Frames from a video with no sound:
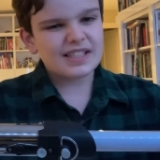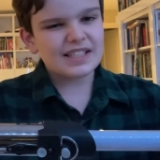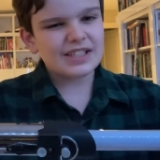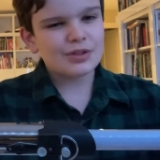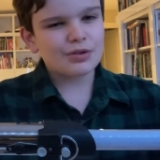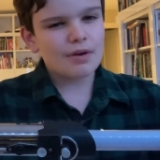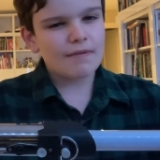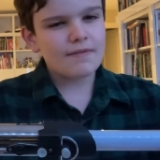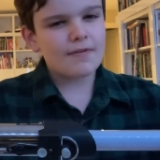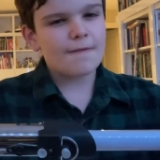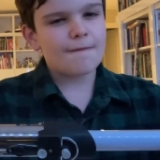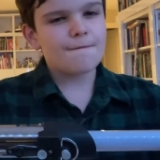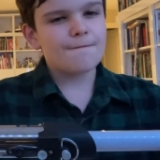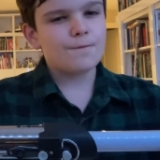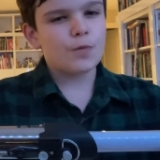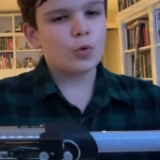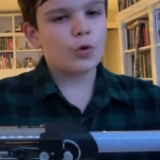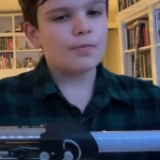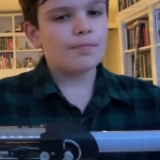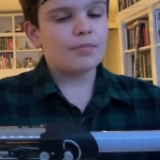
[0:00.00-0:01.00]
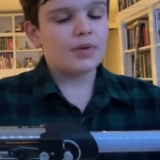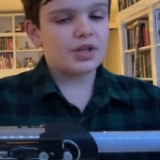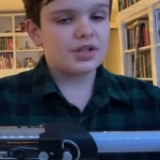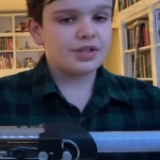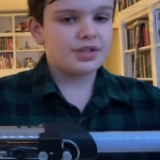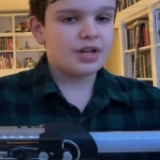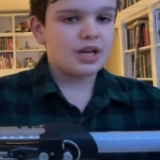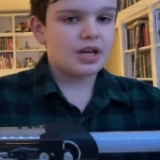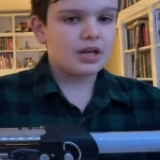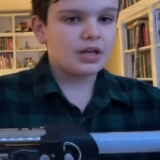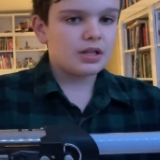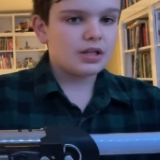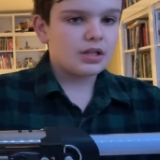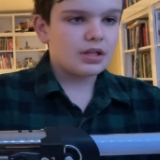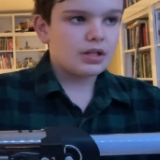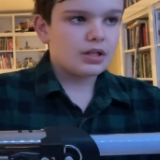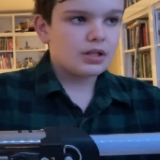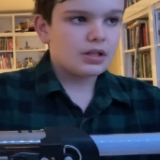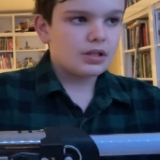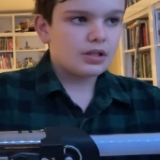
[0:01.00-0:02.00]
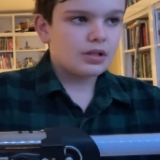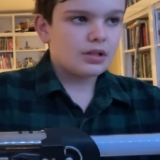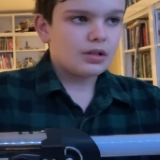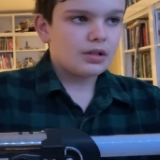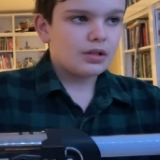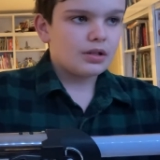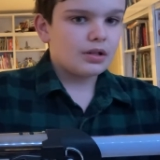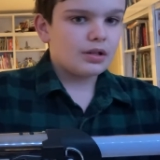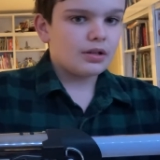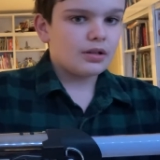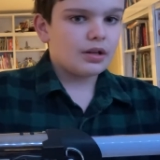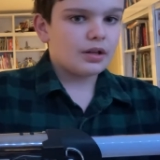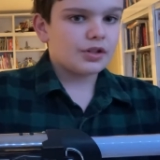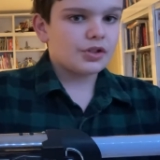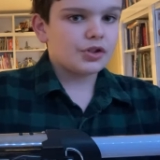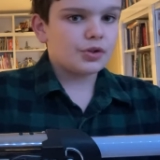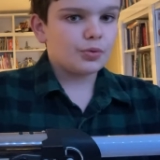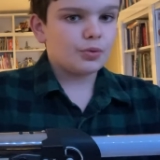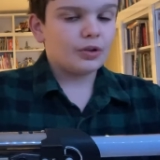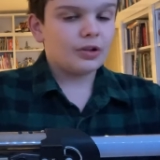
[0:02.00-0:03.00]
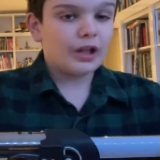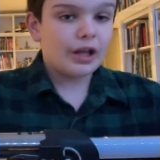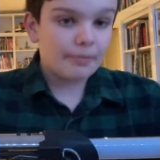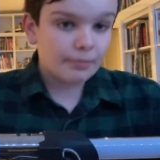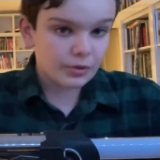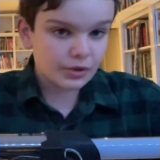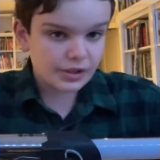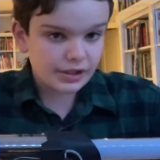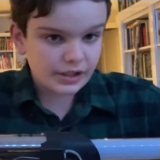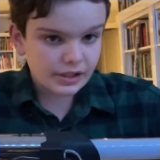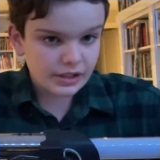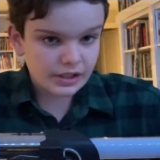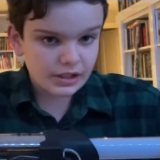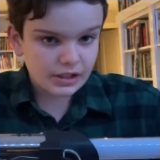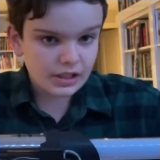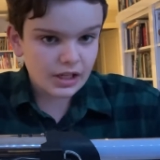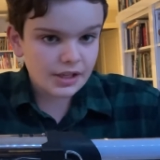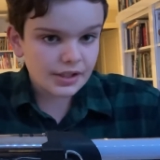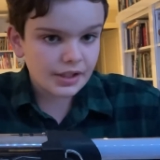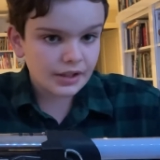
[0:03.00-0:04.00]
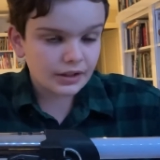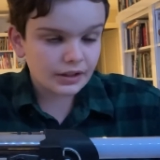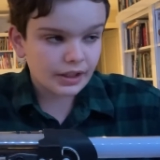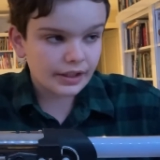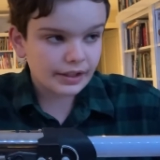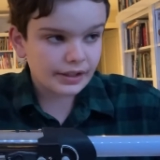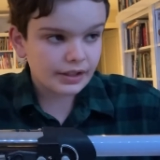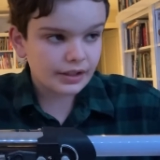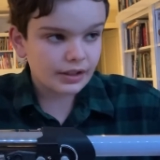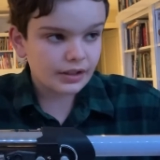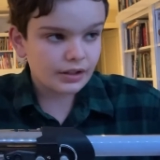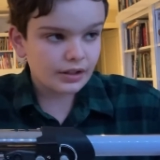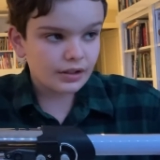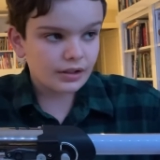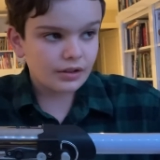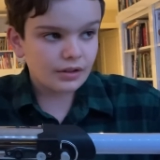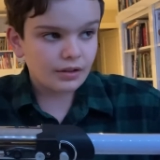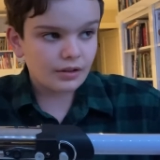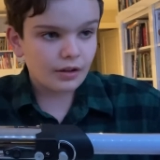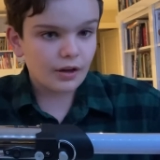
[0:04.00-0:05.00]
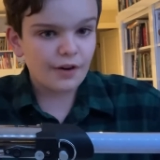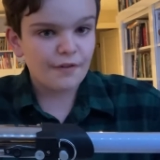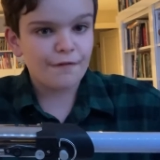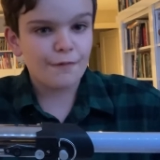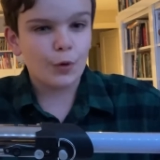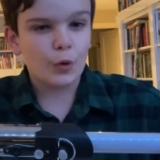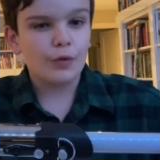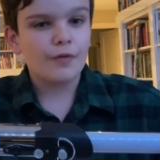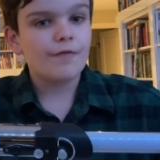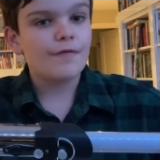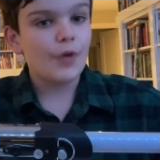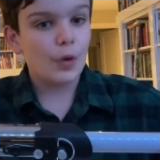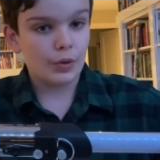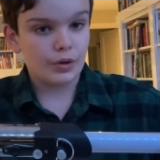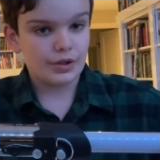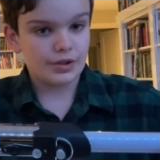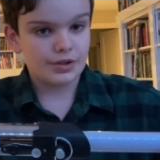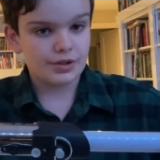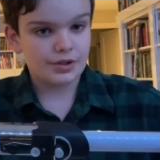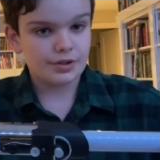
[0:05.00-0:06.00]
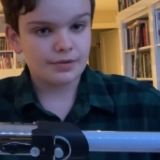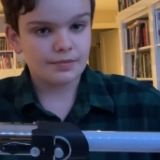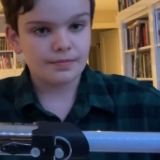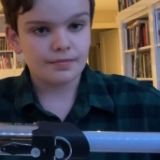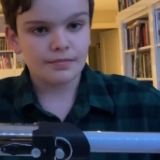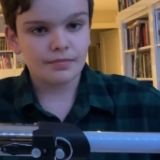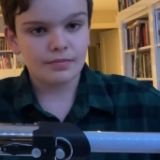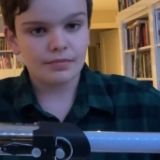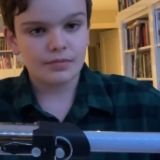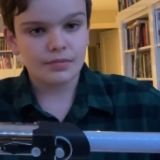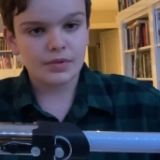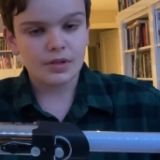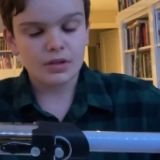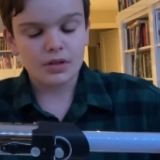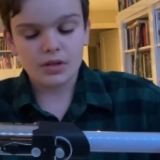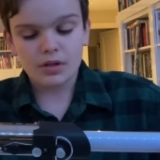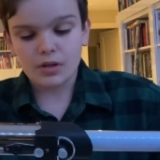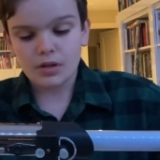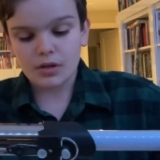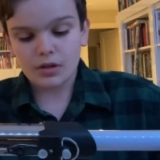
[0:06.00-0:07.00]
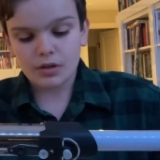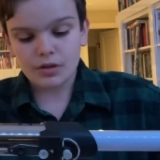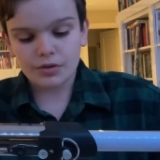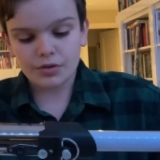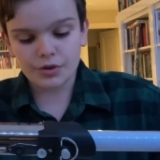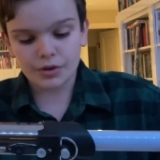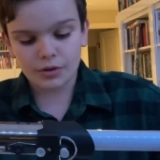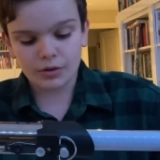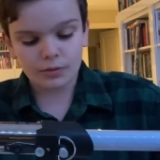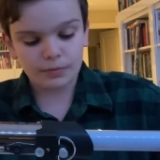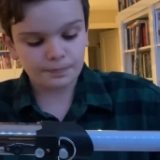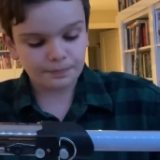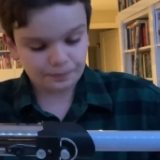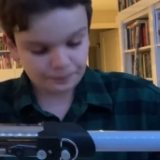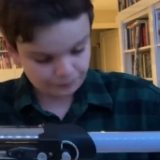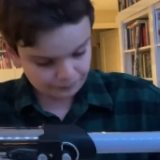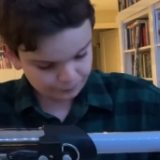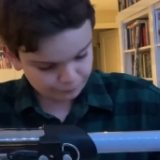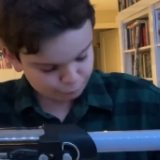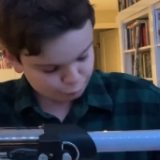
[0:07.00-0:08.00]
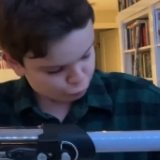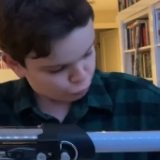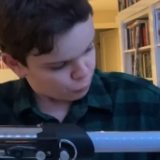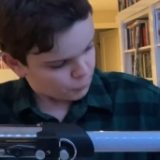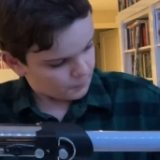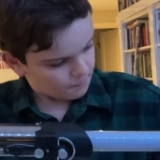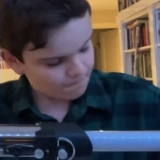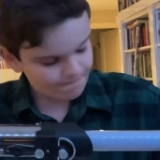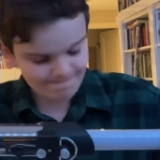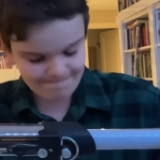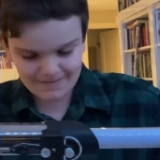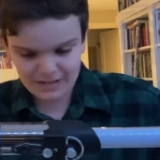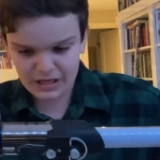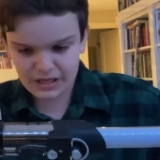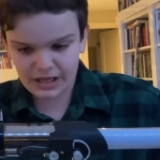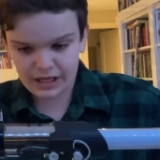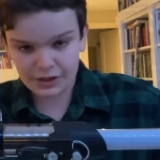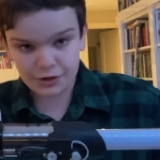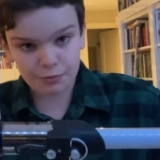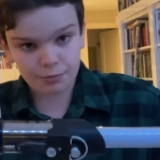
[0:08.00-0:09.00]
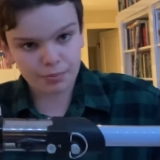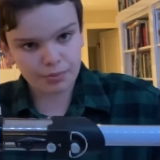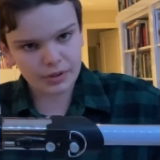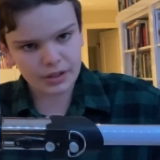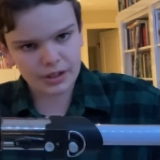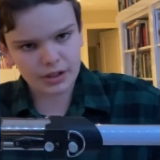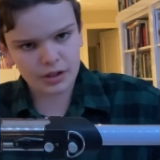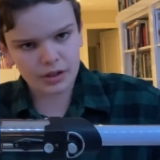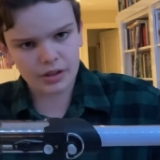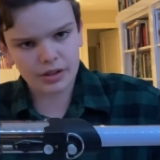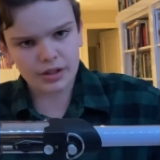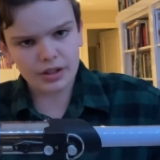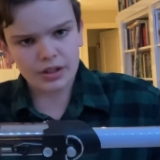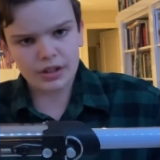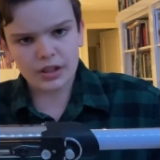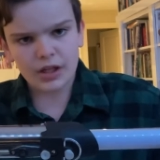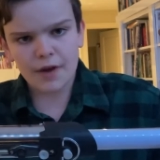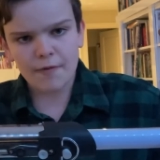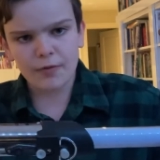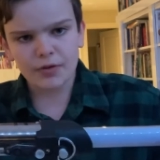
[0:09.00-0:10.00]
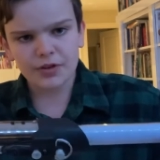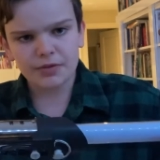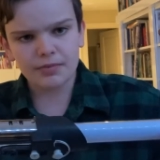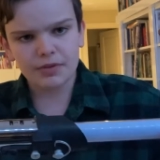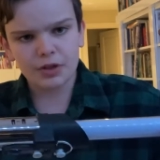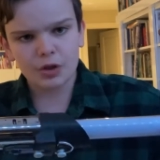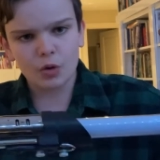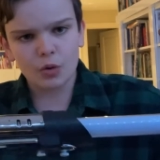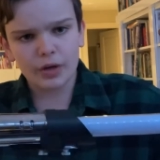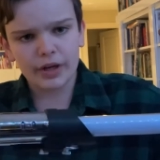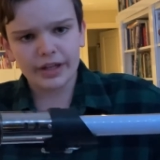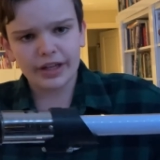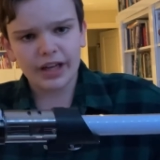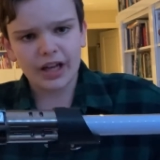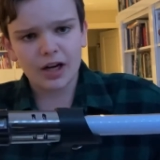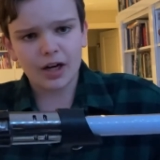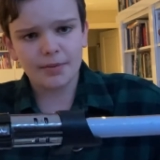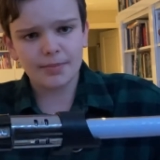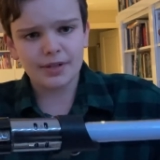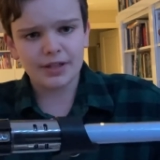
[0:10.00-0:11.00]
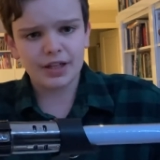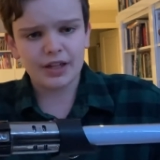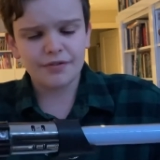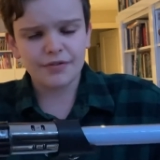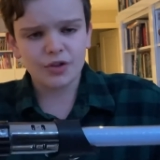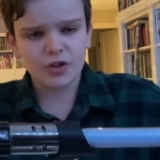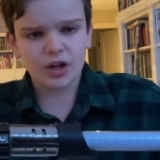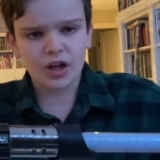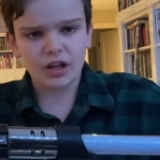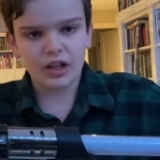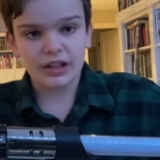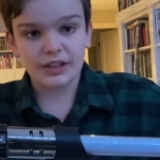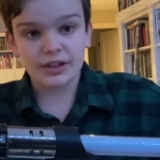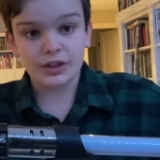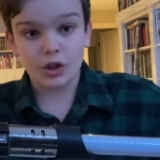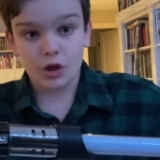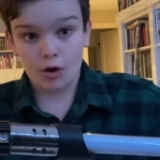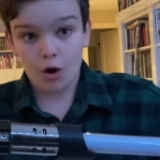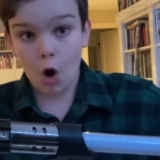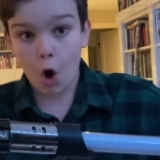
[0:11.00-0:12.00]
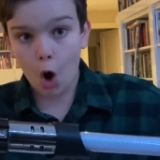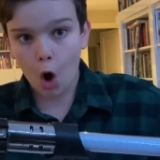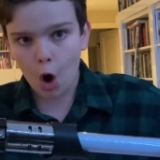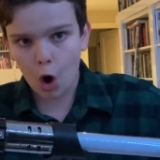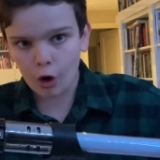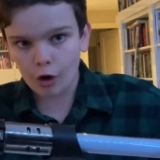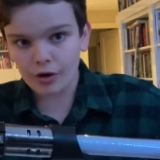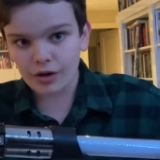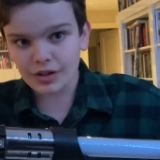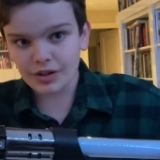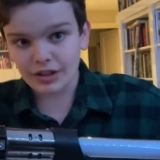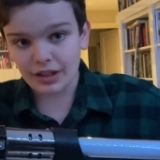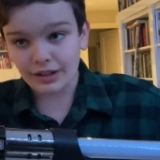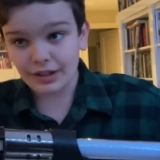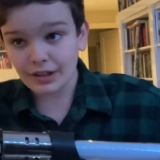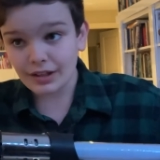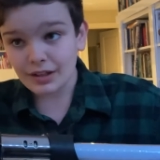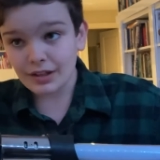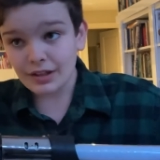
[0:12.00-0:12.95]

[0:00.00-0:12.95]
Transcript: driving a Ford Mustang next to a Lamborghini and then, like, a Ford Focus. So, yeah, it's pretty good. If you want something quick, and I mean, if you're not, like, the hardest, like,